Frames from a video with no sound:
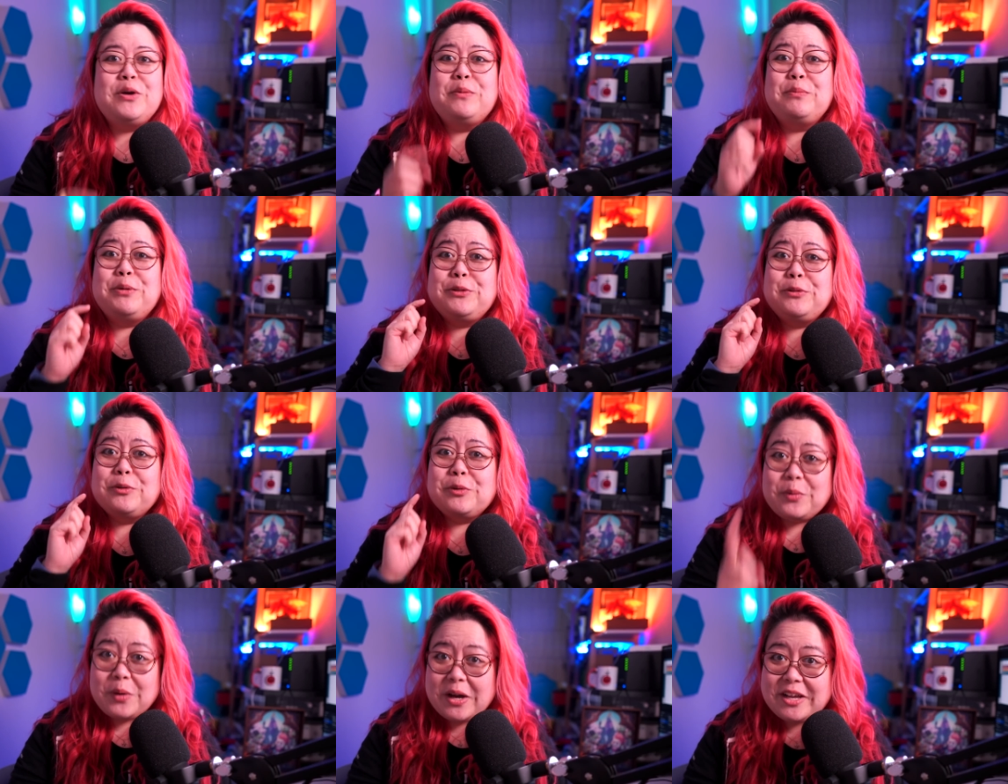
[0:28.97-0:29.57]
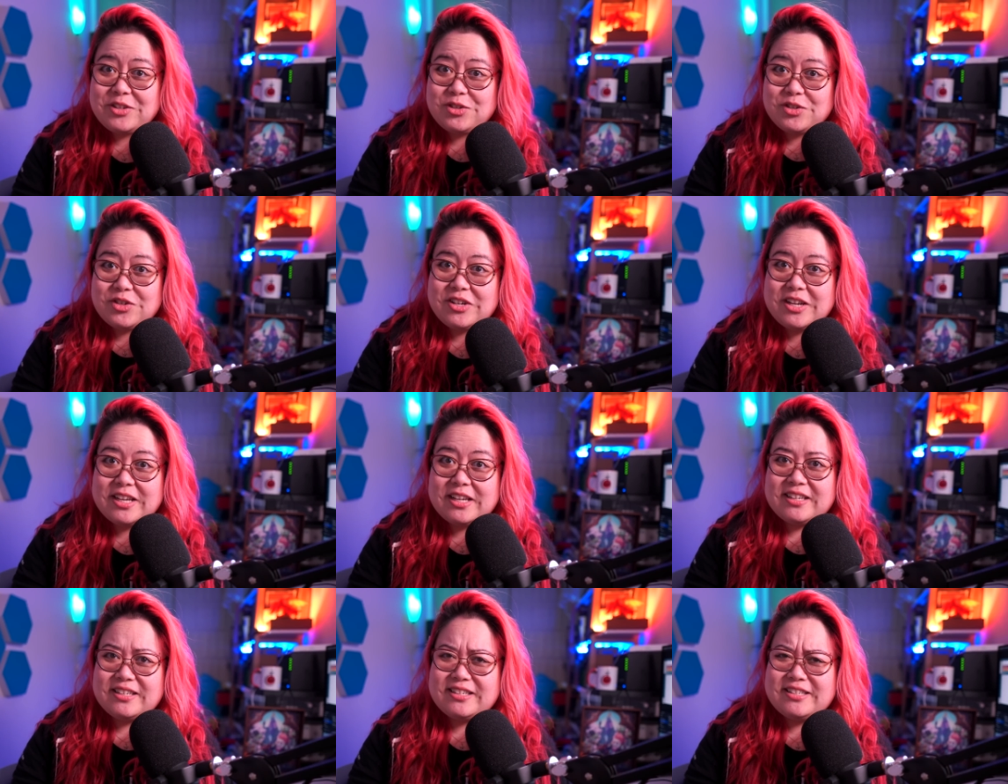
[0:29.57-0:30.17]
But the question
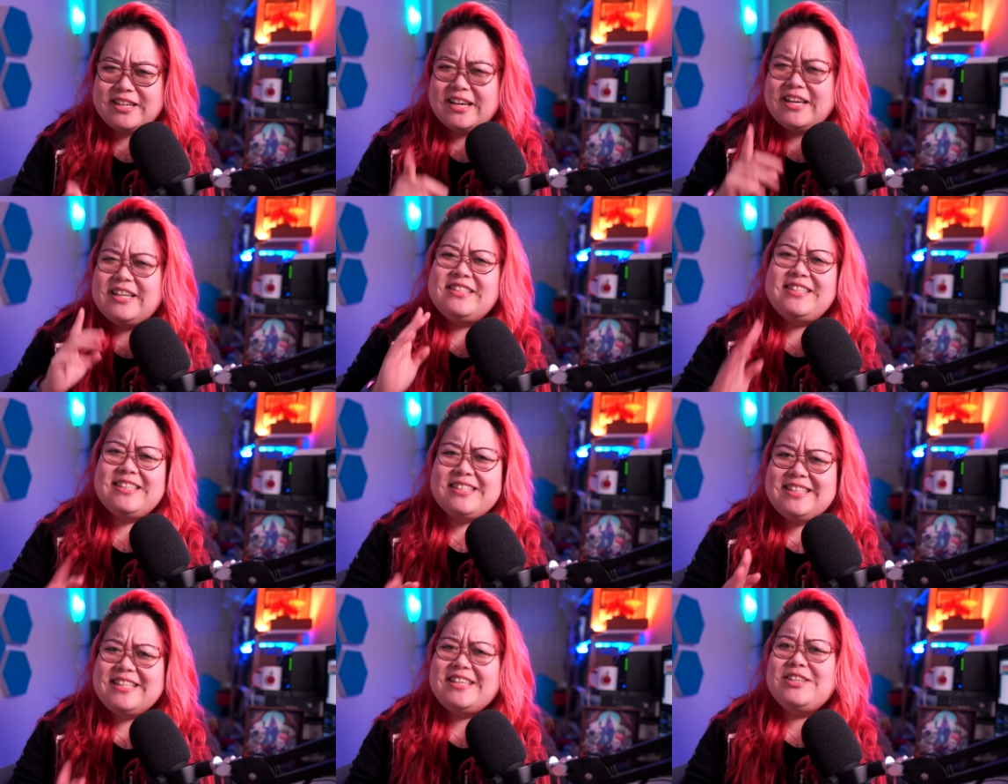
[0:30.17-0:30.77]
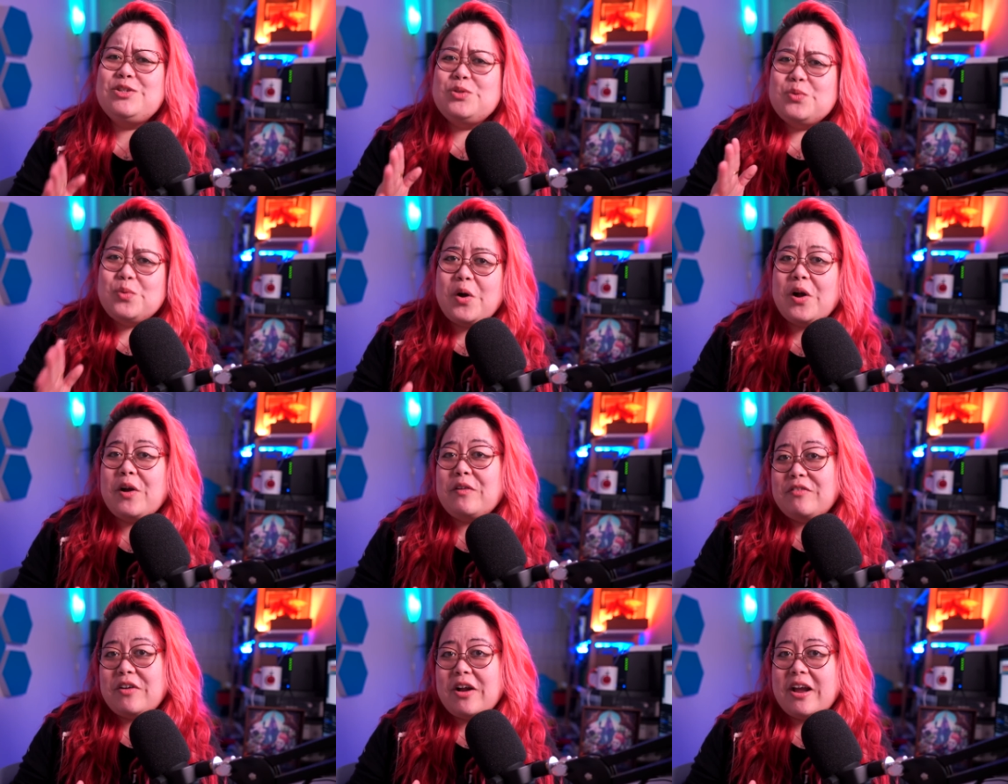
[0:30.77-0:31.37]
is did this
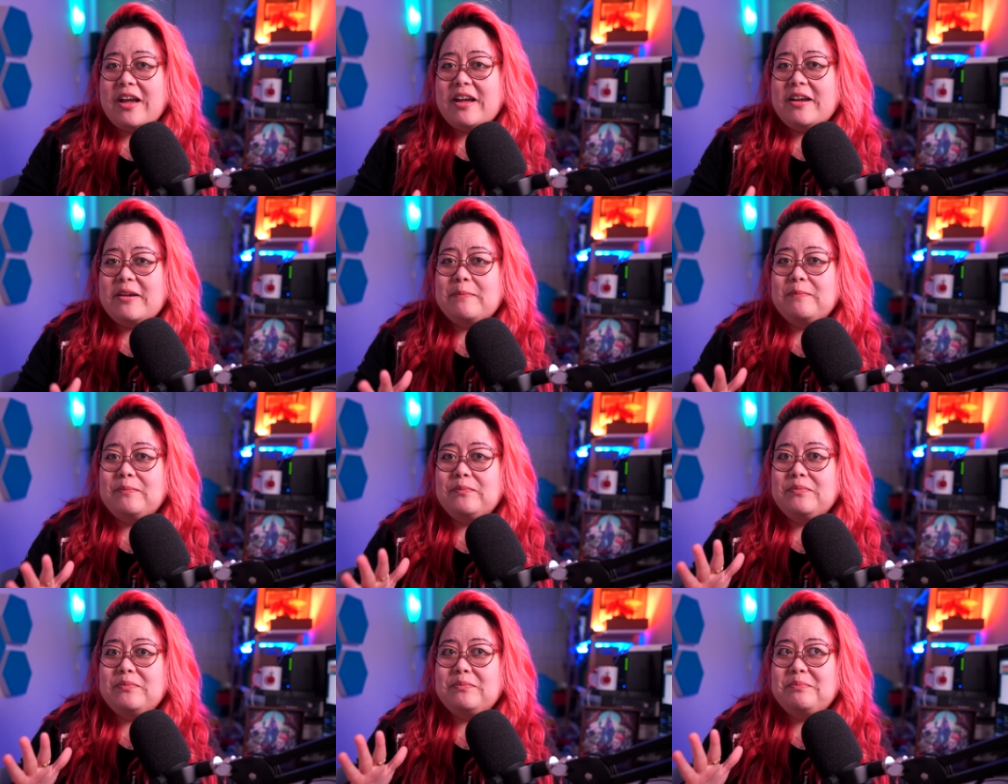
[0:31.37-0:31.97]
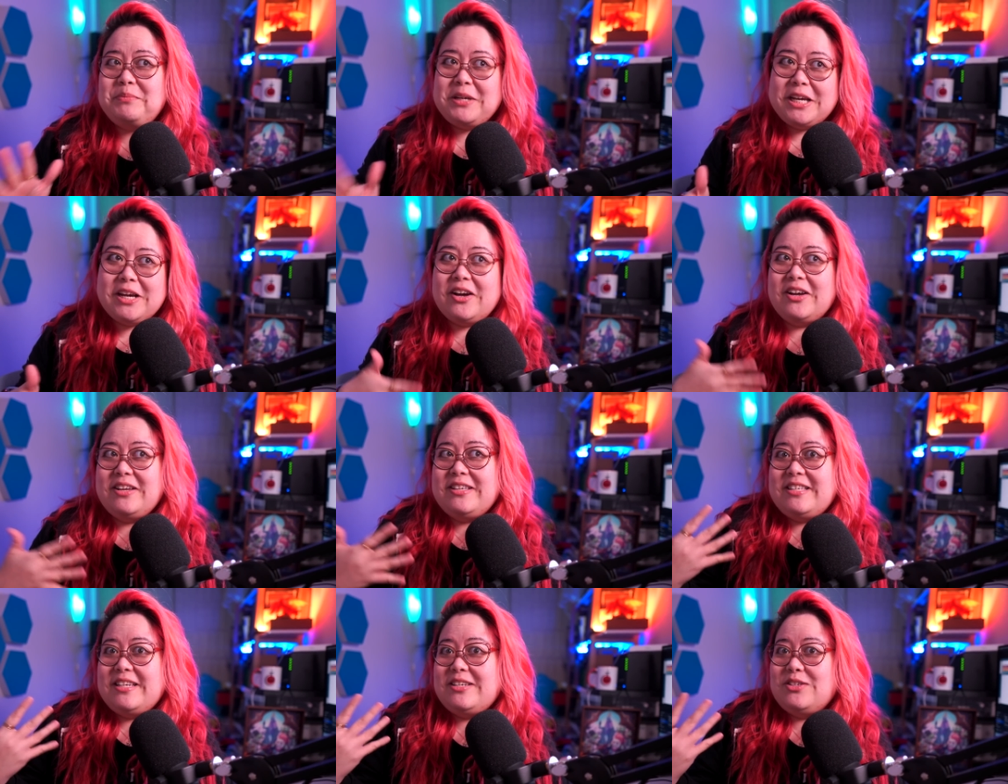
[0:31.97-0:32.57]
work for him
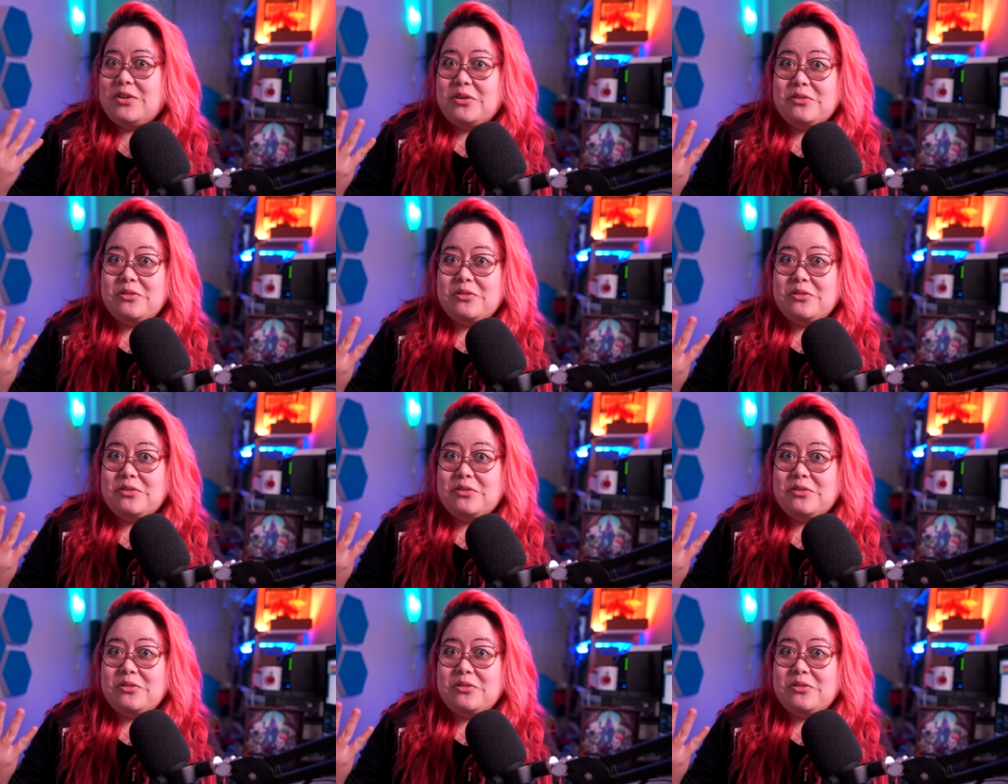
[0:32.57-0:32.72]
because he's